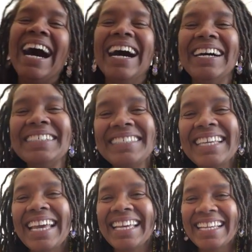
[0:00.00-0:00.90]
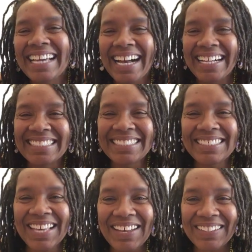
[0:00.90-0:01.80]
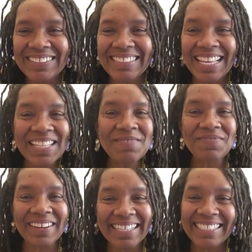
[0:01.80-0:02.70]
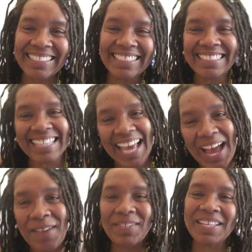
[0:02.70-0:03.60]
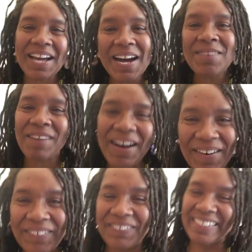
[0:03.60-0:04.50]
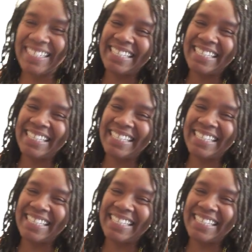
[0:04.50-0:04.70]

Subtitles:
Okay, y'all. So celebrate good times. Come on.